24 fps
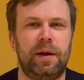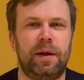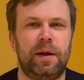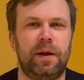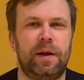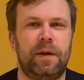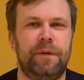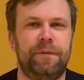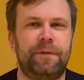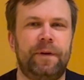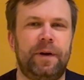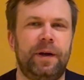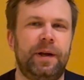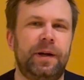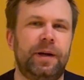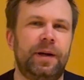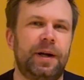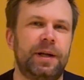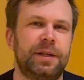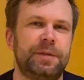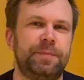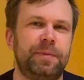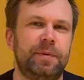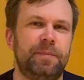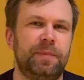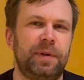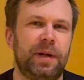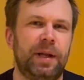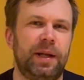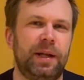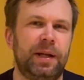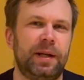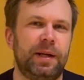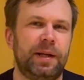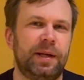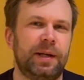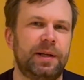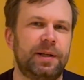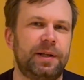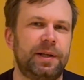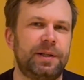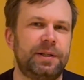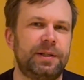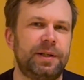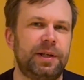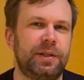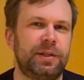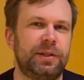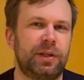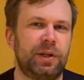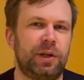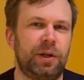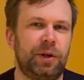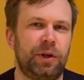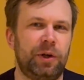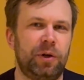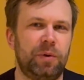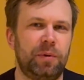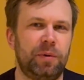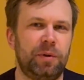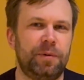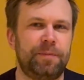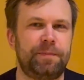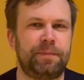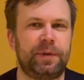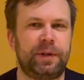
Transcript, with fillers: The fire has been playing an essential role